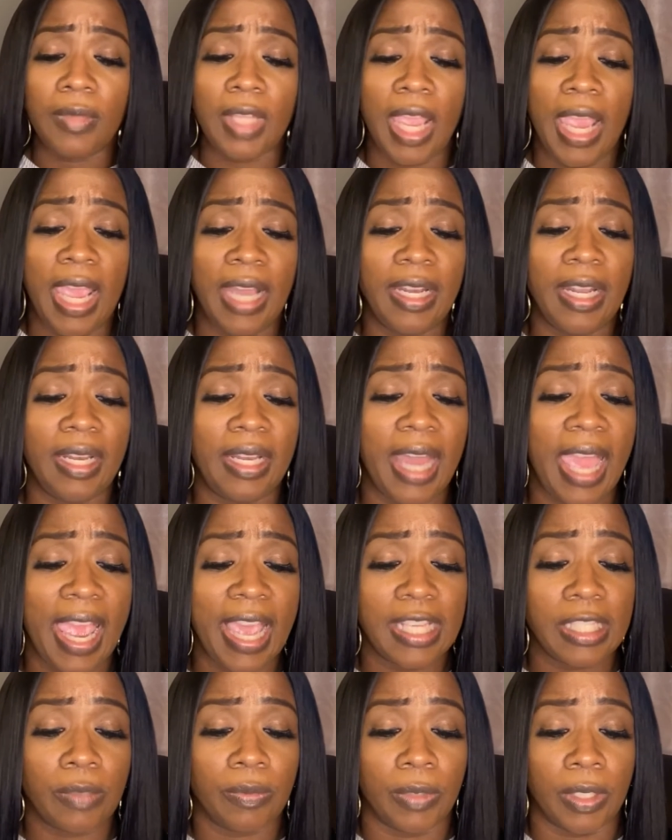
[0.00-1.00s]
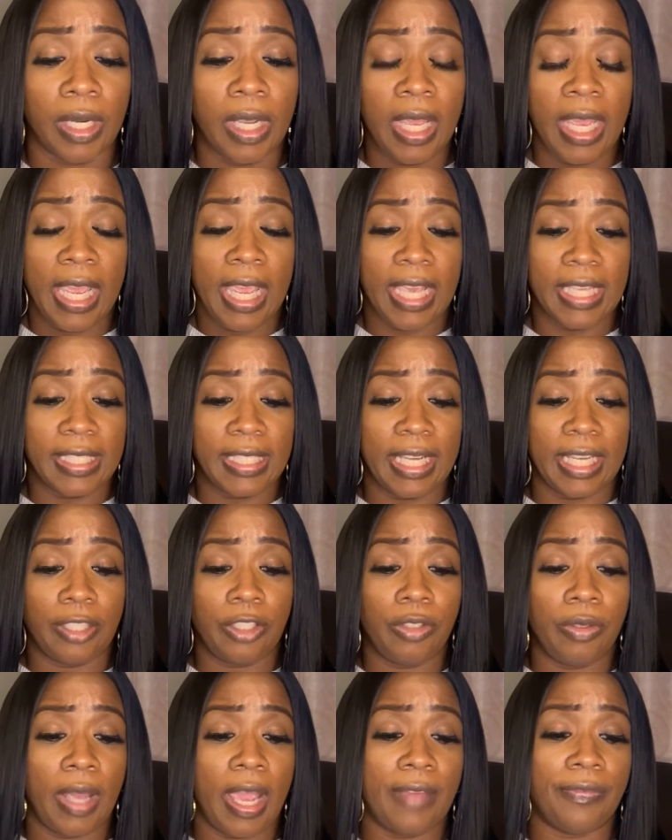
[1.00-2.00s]
And the last one is that
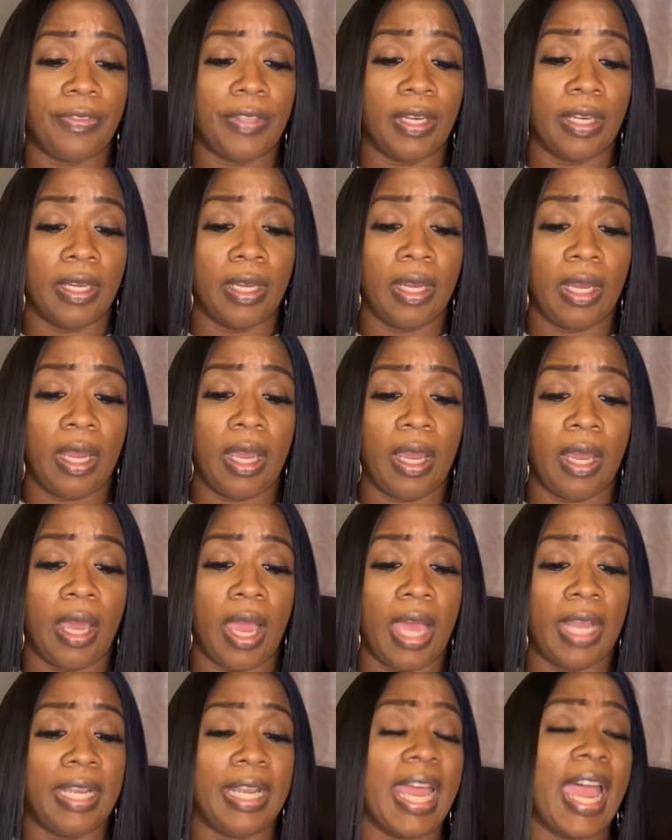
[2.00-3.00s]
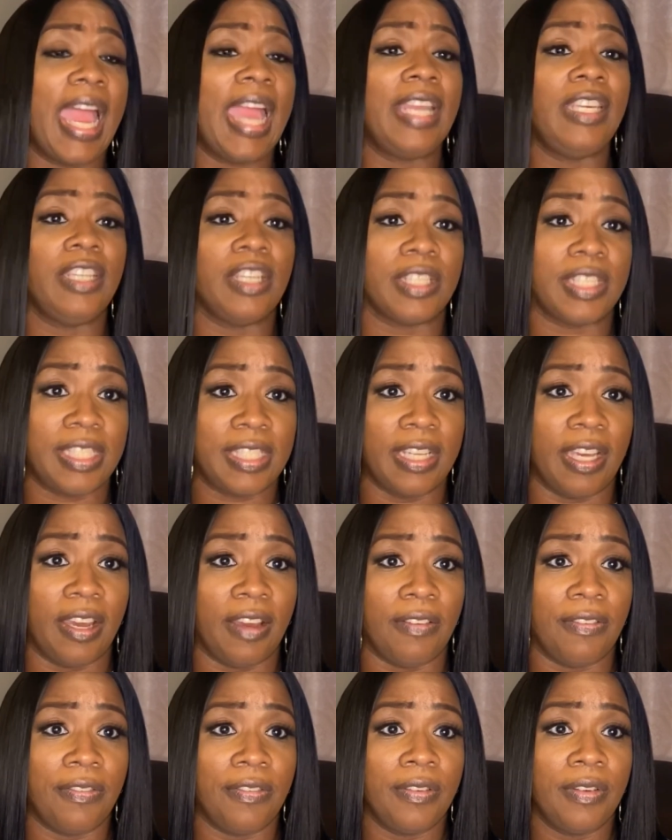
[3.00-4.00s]
you have to align yourself